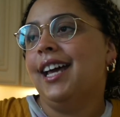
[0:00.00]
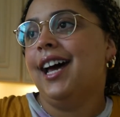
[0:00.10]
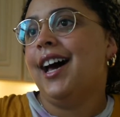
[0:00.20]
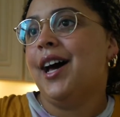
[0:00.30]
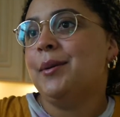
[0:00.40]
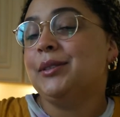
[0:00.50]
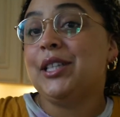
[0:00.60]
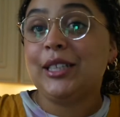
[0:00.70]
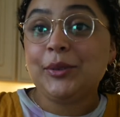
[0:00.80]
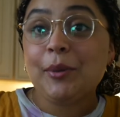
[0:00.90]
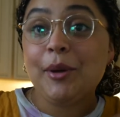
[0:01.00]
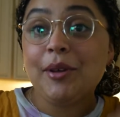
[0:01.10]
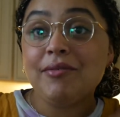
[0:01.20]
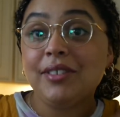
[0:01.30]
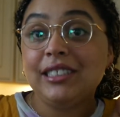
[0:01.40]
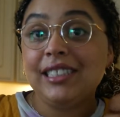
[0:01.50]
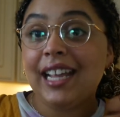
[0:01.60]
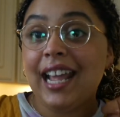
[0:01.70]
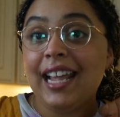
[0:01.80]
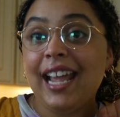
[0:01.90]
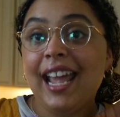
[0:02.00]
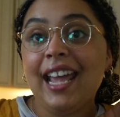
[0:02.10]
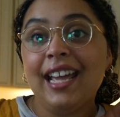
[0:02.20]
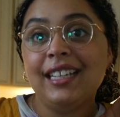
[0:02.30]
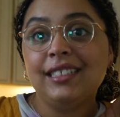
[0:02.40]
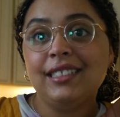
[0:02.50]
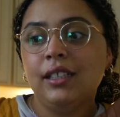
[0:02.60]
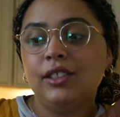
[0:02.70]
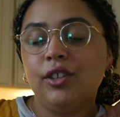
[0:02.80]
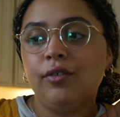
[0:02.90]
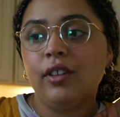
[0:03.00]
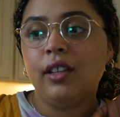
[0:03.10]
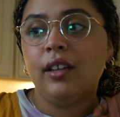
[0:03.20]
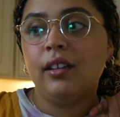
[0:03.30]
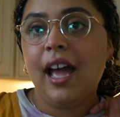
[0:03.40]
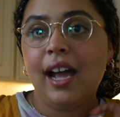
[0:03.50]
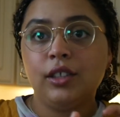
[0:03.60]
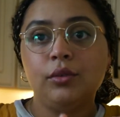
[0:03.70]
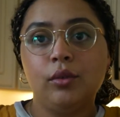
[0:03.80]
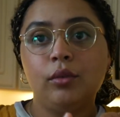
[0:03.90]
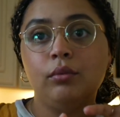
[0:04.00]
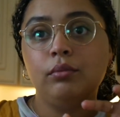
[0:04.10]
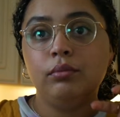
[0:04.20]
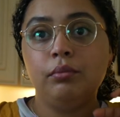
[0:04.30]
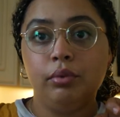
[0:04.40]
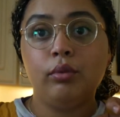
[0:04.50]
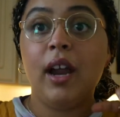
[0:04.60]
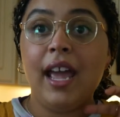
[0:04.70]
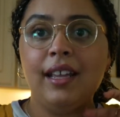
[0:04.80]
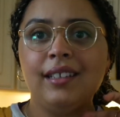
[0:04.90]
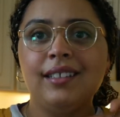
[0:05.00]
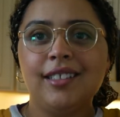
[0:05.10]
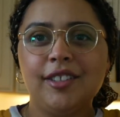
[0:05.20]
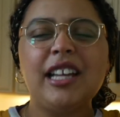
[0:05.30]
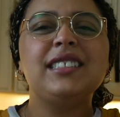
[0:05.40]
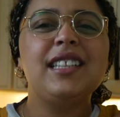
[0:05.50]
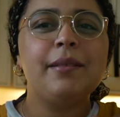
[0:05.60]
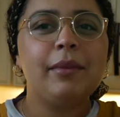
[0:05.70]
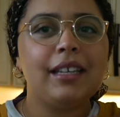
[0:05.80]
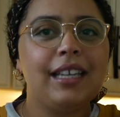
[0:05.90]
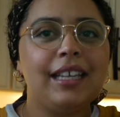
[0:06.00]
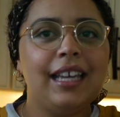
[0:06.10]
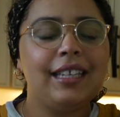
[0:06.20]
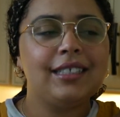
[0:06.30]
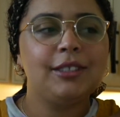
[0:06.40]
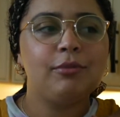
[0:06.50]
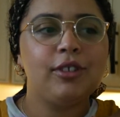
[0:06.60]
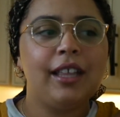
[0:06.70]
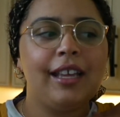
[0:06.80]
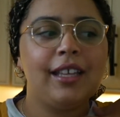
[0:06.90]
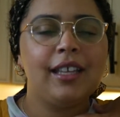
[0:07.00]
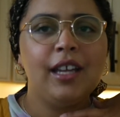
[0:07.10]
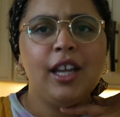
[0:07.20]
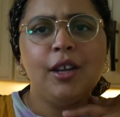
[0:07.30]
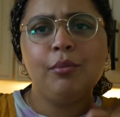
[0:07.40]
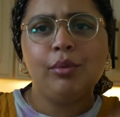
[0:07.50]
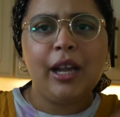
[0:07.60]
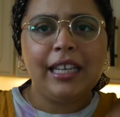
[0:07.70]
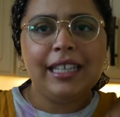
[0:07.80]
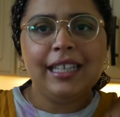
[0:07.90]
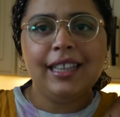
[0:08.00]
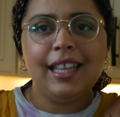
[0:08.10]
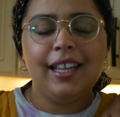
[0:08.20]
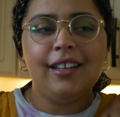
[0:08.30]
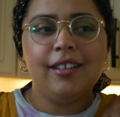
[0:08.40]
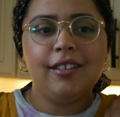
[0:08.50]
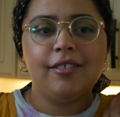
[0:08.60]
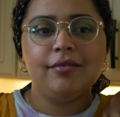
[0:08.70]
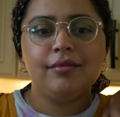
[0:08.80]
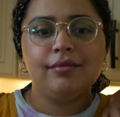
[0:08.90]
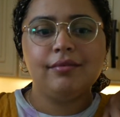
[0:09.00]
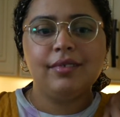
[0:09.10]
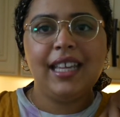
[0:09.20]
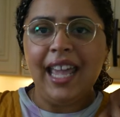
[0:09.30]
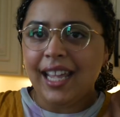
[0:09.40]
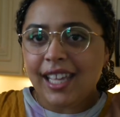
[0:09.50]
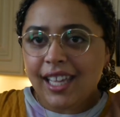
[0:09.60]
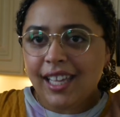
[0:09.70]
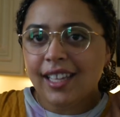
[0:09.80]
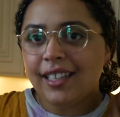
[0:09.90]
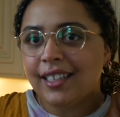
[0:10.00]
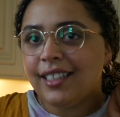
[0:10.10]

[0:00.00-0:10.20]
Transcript: So that's what I'm going for today. And so for the actual bread, that's the thing about king cake, it's more like bready than cakey.